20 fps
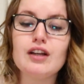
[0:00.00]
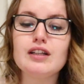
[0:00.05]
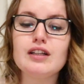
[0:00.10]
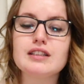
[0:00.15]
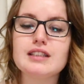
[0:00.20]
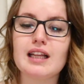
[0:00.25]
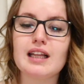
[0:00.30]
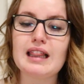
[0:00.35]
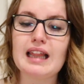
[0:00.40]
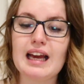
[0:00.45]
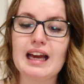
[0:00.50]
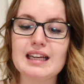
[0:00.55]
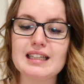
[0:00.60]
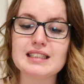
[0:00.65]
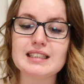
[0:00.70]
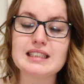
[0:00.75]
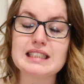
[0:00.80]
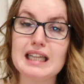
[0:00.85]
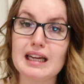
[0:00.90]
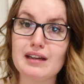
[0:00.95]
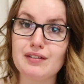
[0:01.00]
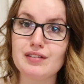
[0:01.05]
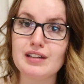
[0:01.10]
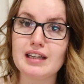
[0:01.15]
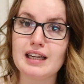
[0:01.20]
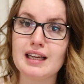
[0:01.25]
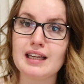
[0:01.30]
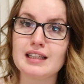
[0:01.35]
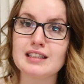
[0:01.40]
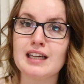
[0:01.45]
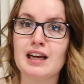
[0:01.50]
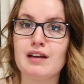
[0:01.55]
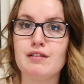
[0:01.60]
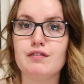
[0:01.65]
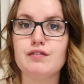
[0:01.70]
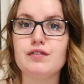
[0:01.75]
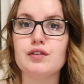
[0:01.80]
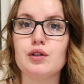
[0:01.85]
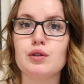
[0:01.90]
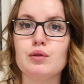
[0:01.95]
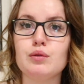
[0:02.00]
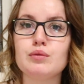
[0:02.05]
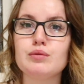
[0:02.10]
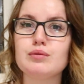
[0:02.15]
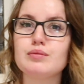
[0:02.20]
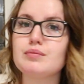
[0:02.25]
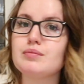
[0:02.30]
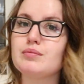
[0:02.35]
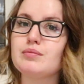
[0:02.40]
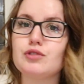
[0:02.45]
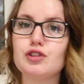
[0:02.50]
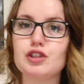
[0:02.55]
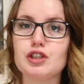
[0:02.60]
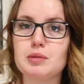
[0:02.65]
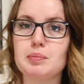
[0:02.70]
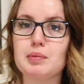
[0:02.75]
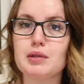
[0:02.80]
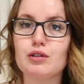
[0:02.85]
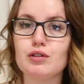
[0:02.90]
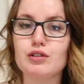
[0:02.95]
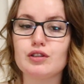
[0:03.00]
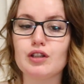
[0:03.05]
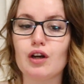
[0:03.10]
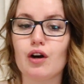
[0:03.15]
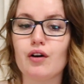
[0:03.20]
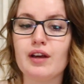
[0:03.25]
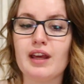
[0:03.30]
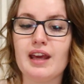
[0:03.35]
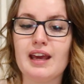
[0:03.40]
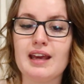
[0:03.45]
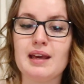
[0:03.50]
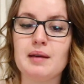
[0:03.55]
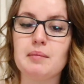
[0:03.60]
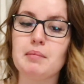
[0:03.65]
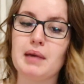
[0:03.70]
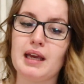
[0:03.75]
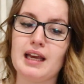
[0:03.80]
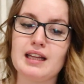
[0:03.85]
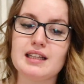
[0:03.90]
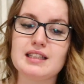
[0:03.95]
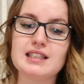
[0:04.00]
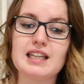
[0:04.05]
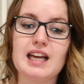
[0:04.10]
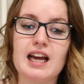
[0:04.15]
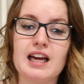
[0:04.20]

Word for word: So that is definitely a downfall just because I eat meat.